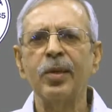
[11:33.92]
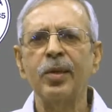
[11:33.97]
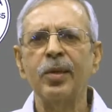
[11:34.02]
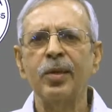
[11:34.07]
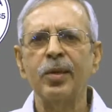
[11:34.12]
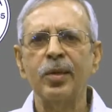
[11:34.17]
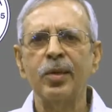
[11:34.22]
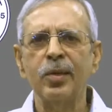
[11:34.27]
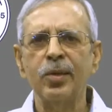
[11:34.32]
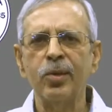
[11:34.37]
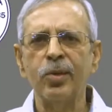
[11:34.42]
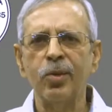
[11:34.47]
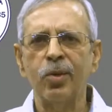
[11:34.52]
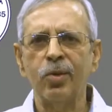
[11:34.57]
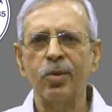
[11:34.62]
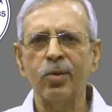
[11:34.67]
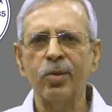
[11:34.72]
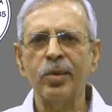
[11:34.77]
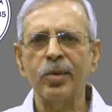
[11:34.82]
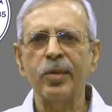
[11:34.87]
in the
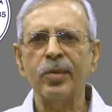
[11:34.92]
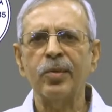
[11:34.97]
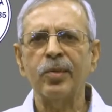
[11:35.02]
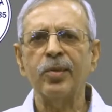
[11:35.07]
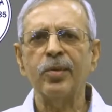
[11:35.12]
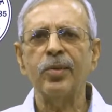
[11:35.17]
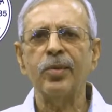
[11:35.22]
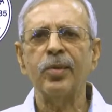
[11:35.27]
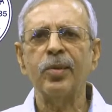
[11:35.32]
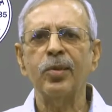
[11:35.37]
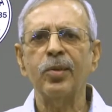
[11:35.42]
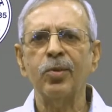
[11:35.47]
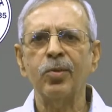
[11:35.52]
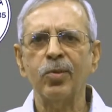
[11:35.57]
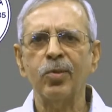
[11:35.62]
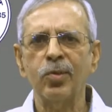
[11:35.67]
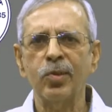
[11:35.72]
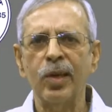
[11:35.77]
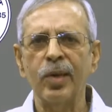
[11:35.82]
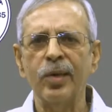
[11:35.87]
organizations, in the
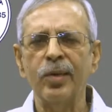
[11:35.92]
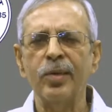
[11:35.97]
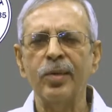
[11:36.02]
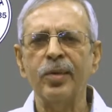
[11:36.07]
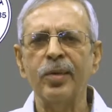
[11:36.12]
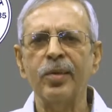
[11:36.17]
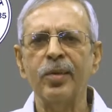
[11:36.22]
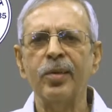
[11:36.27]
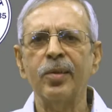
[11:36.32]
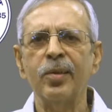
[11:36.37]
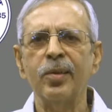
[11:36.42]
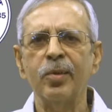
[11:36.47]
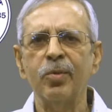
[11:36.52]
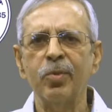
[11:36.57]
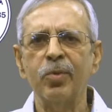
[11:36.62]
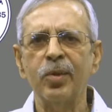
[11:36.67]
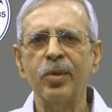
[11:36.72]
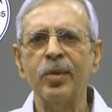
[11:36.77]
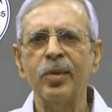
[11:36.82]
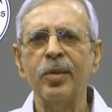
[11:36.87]
society, and in the
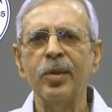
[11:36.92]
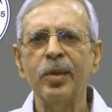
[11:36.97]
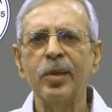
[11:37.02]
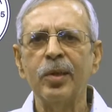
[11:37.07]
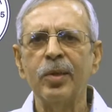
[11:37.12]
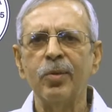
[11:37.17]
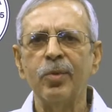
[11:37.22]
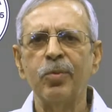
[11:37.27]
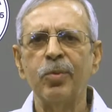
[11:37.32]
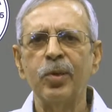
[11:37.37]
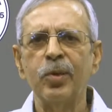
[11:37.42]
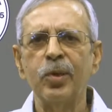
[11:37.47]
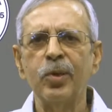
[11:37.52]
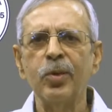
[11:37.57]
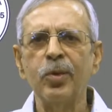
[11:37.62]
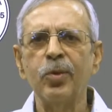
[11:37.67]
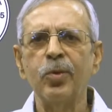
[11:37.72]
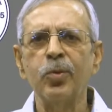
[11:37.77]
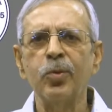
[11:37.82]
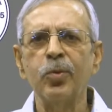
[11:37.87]
world, we
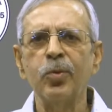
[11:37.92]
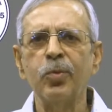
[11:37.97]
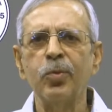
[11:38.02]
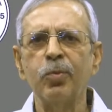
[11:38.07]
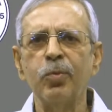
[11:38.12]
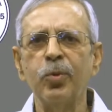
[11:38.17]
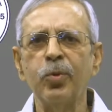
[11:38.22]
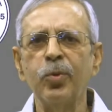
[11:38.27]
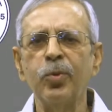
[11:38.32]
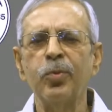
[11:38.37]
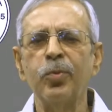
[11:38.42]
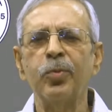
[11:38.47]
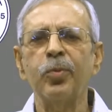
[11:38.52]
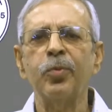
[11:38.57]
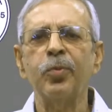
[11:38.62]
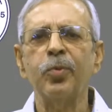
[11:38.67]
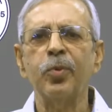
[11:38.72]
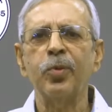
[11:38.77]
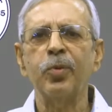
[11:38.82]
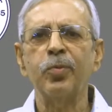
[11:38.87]
need to move
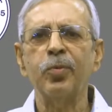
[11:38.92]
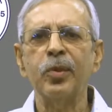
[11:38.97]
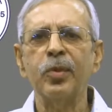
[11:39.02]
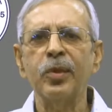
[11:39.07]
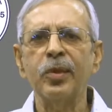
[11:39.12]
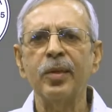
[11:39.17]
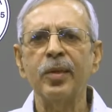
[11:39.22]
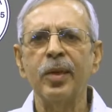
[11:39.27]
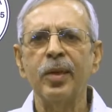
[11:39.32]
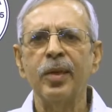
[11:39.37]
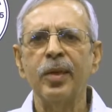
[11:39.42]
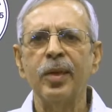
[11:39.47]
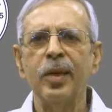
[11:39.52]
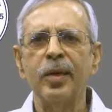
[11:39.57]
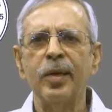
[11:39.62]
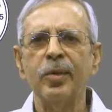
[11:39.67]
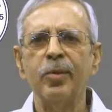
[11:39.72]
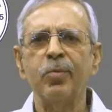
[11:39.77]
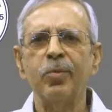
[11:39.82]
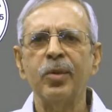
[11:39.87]
from the
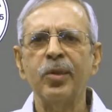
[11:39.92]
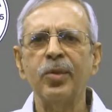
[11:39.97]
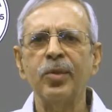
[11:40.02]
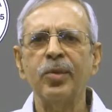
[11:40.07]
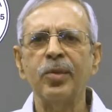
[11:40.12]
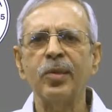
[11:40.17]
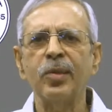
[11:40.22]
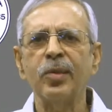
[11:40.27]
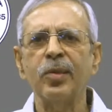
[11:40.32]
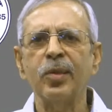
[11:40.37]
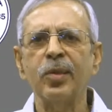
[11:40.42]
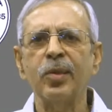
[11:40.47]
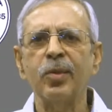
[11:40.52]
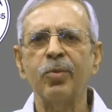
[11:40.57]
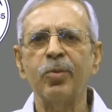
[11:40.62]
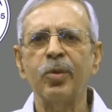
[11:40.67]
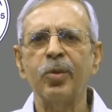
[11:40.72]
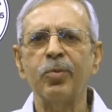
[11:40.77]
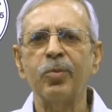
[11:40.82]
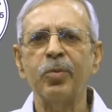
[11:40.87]
animalistic
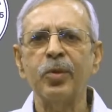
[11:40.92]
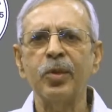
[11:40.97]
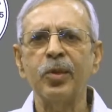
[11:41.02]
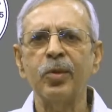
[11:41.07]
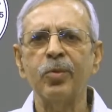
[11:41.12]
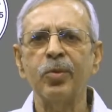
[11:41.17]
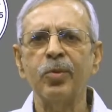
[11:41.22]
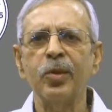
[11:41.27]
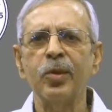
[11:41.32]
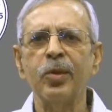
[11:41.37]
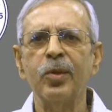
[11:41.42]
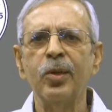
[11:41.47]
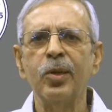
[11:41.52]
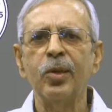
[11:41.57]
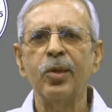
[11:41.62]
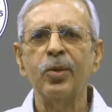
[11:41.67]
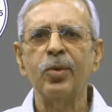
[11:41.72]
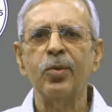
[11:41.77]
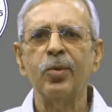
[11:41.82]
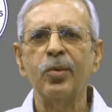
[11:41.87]
level of behavior
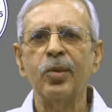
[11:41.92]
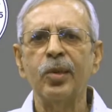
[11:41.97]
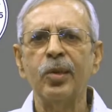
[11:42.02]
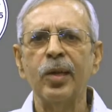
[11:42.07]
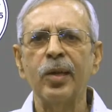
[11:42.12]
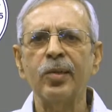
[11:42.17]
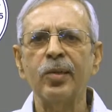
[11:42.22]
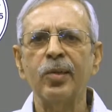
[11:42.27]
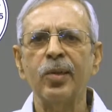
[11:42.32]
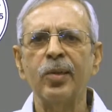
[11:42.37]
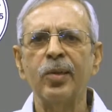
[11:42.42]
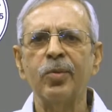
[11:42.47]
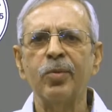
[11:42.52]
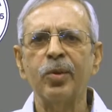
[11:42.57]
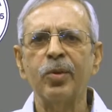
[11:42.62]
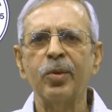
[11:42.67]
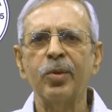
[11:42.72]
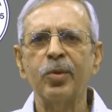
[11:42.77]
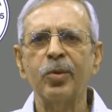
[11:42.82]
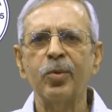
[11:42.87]
to the next level,
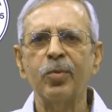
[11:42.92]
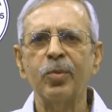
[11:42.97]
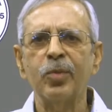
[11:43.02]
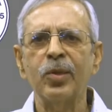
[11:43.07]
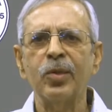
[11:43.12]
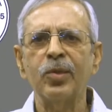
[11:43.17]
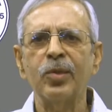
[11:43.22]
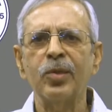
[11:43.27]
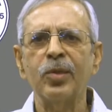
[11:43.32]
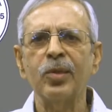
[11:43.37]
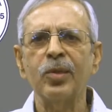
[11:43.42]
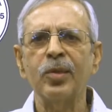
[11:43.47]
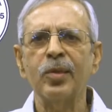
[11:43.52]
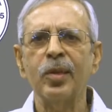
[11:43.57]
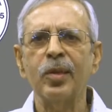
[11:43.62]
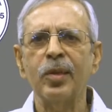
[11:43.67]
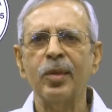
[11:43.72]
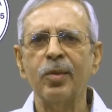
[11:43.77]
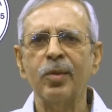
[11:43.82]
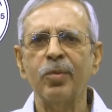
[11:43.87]
the humanistic,
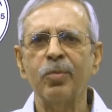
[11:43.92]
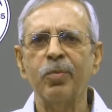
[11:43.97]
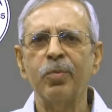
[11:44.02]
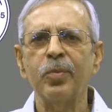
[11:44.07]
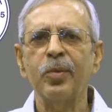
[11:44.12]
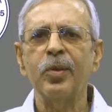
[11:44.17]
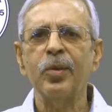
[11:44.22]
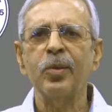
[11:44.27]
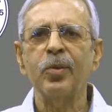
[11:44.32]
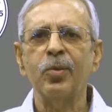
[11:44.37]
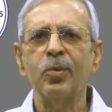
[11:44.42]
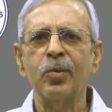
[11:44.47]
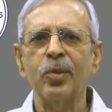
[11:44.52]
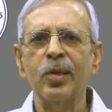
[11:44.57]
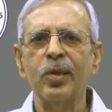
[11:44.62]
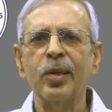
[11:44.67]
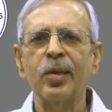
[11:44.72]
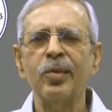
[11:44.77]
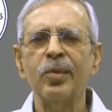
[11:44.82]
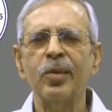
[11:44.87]
and to the
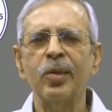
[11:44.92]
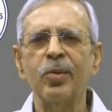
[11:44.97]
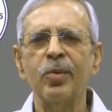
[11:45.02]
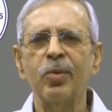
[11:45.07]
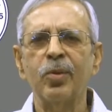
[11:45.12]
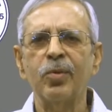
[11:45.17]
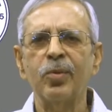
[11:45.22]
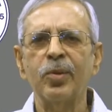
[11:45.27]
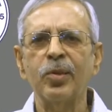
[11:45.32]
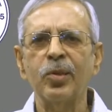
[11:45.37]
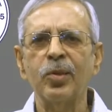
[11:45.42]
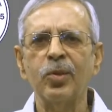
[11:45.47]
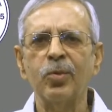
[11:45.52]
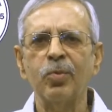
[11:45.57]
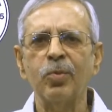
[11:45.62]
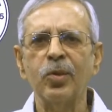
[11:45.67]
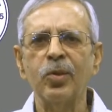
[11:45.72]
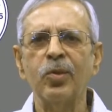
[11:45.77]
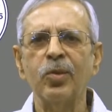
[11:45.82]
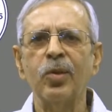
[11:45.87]
next level, which is
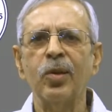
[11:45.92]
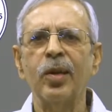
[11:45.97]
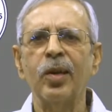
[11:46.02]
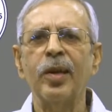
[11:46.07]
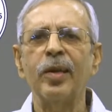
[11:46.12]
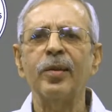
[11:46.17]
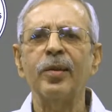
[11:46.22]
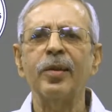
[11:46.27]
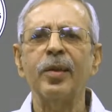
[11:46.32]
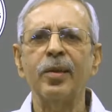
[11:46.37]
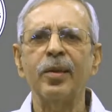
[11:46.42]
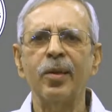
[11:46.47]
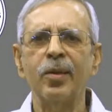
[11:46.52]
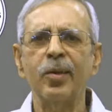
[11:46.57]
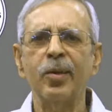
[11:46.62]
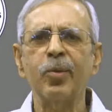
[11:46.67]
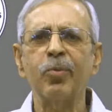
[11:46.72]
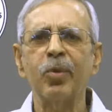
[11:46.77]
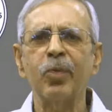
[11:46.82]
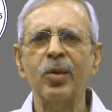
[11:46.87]
spiritual, and then
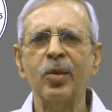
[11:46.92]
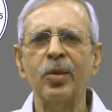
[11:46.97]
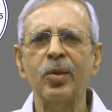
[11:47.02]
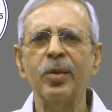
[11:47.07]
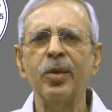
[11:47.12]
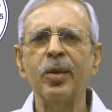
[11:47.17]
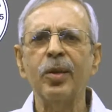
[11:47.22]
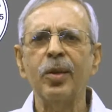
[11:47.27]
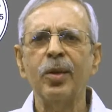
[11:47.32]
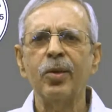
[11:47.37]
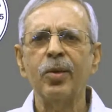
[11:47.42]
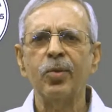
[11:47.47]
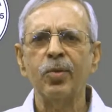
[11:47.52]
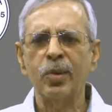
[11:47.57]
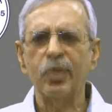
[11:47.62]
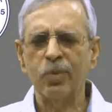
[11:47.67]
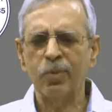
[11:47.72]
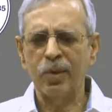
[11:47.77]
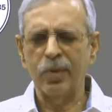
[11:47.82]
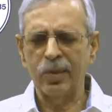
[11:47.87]
ultimately to
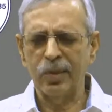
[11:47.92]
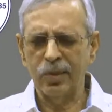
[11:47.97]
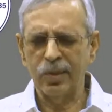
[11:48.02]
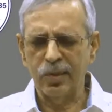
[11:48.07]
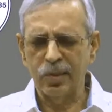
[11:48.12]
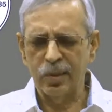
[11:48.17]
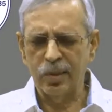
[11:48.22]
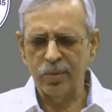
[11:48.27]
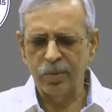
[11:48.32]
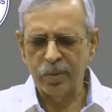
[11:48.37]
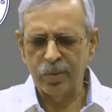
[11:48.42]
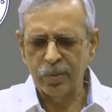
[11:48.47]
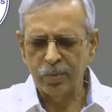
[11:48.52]
the oneness level.